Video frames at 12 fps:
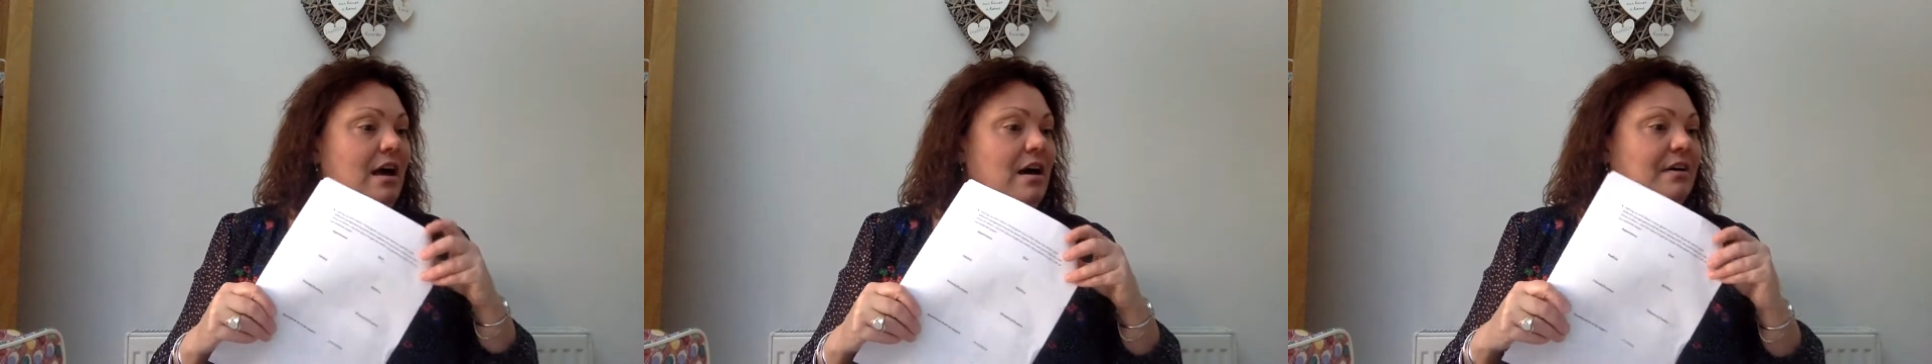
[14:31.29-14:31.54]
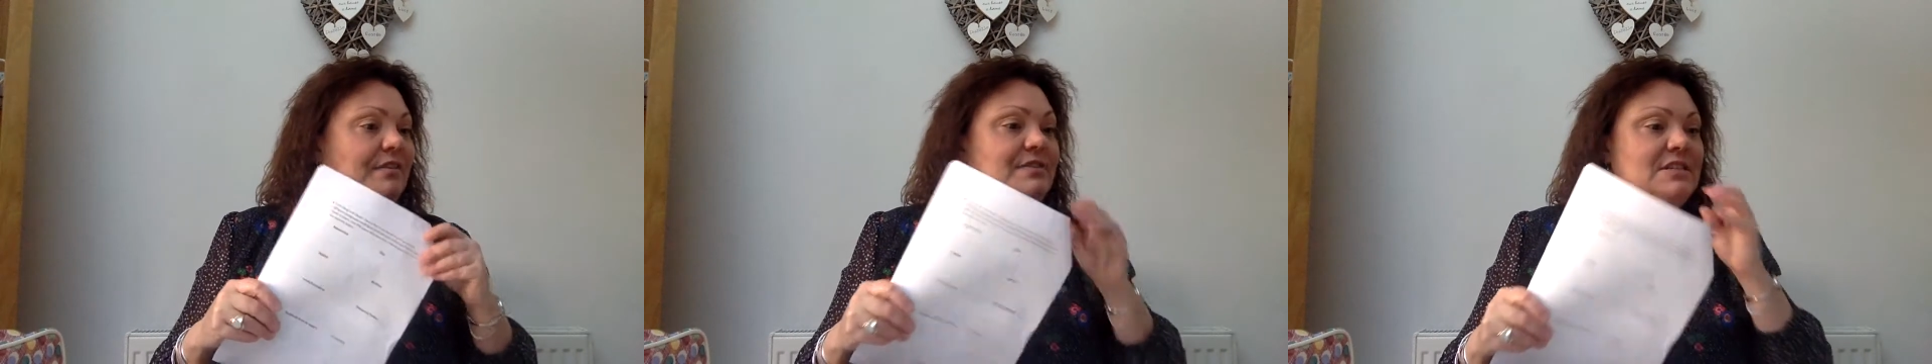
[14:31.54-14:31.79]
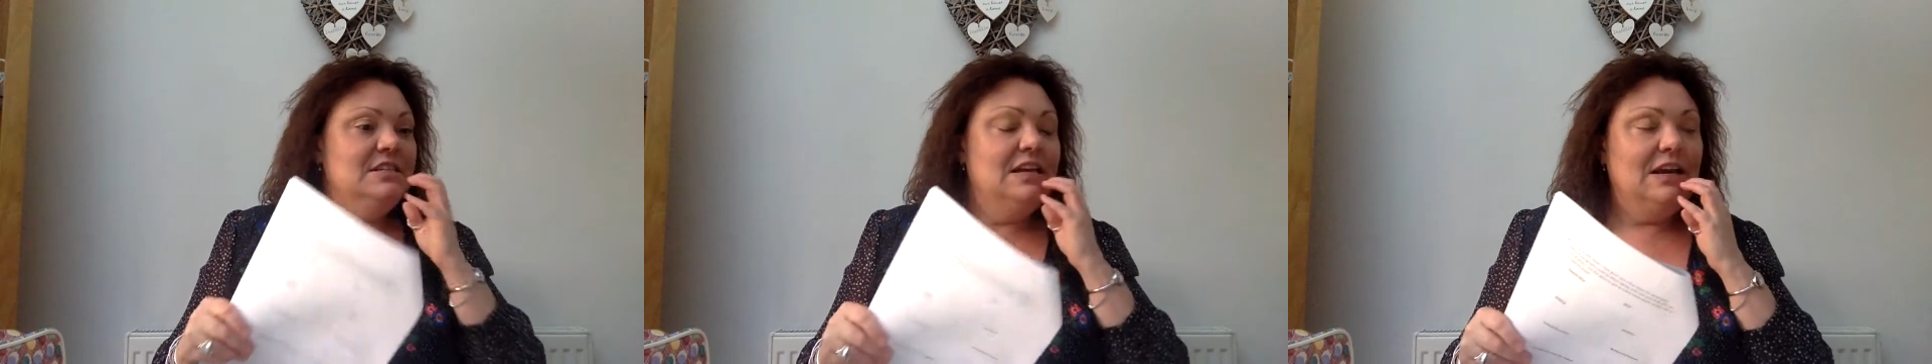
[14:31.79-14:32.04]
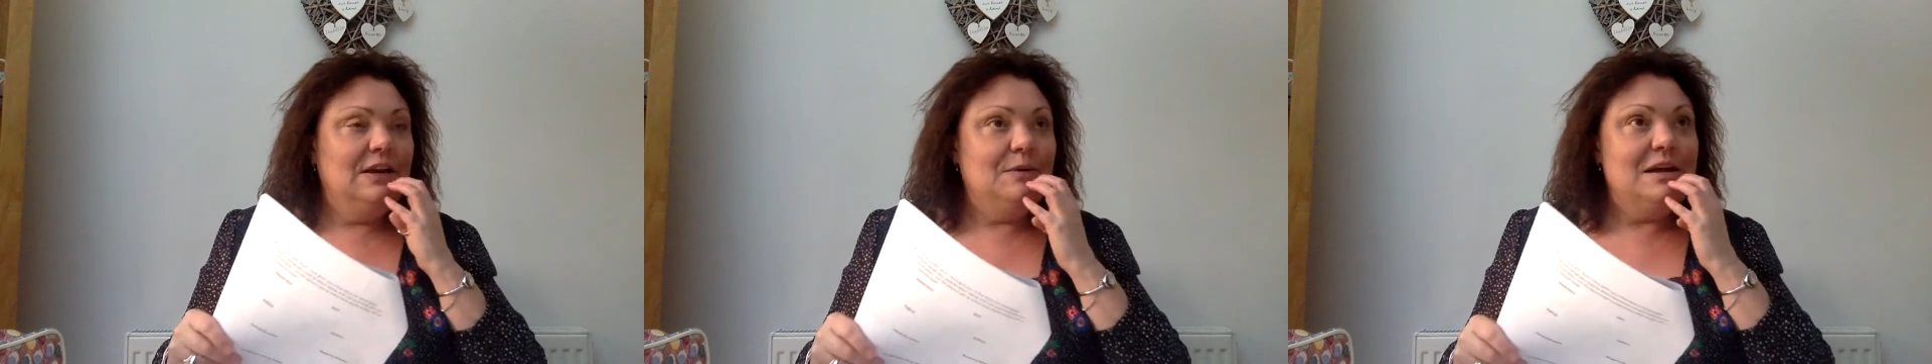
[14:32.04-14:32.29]

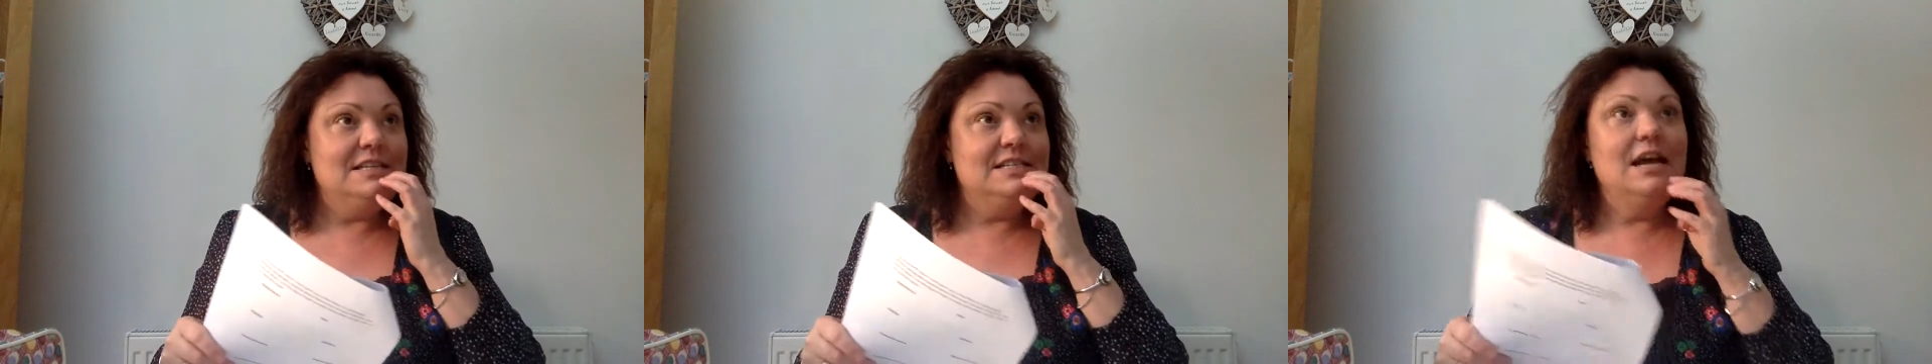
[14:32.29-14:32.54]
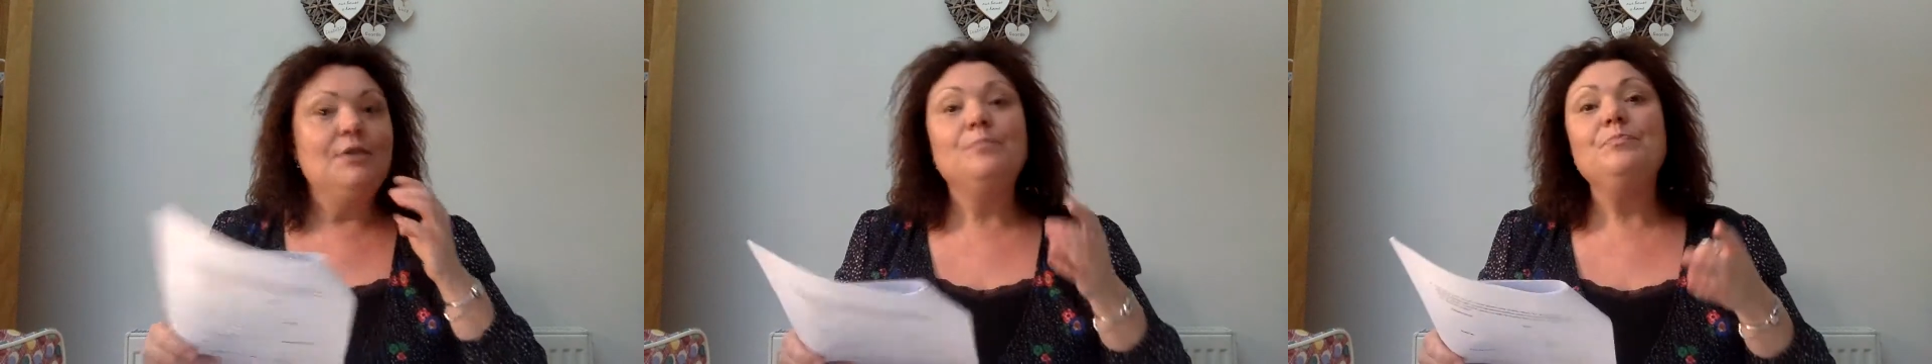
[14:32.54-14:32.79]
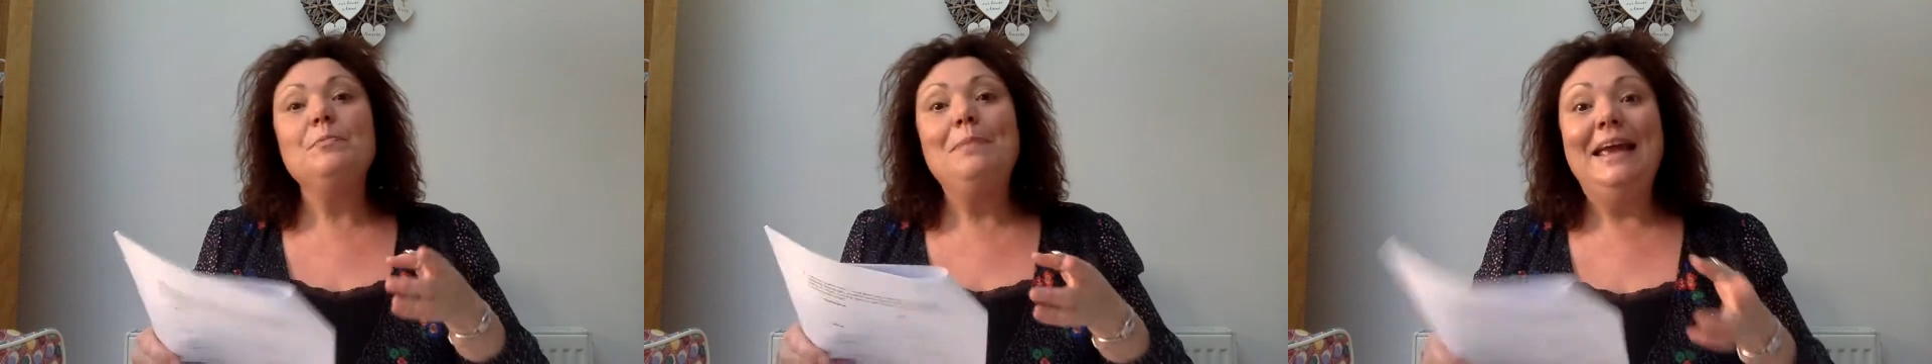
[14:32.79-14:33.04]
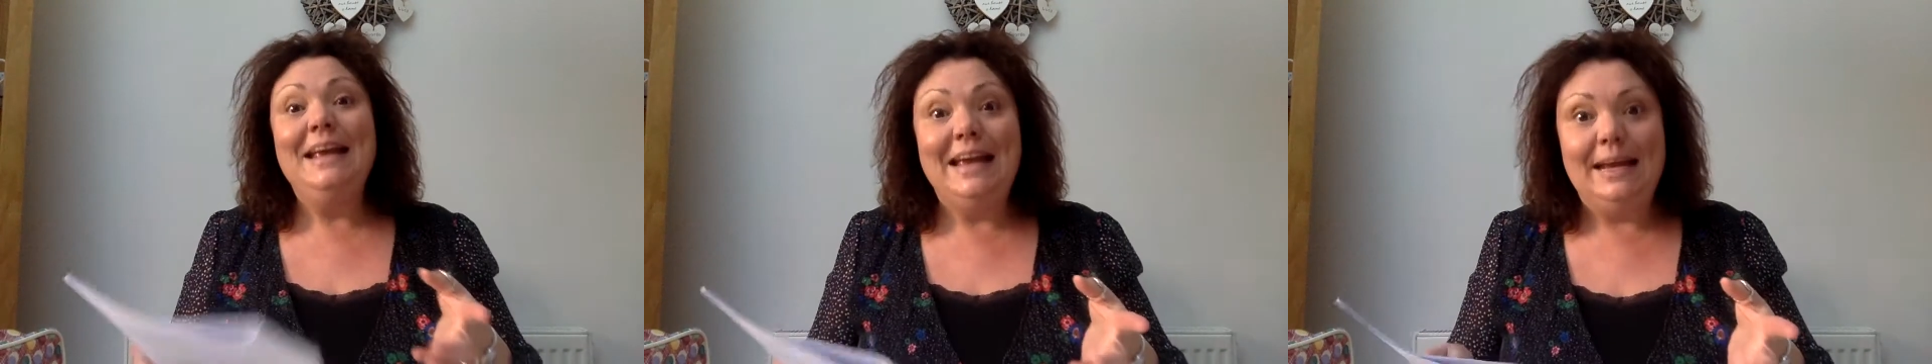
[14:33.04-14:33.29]
afternoon, so
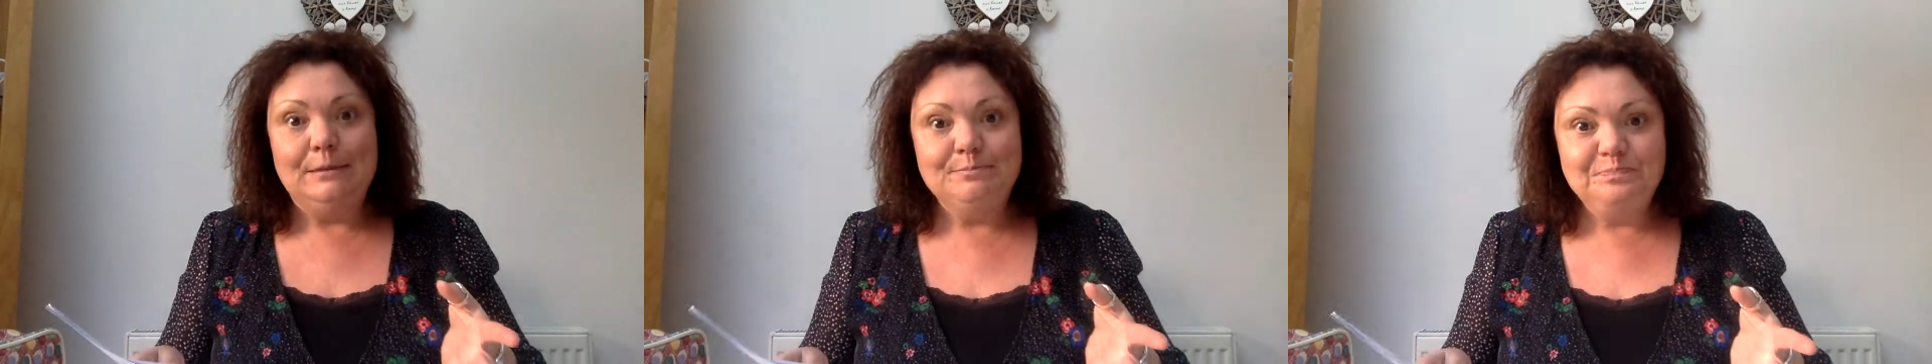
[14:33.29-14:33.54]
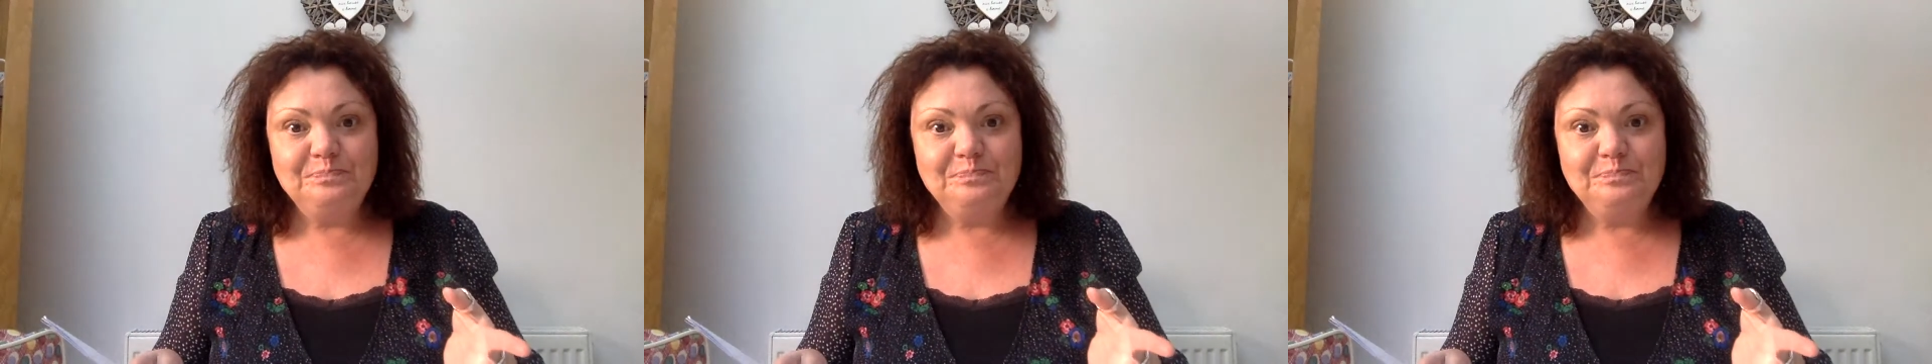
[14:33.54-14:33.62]
PE.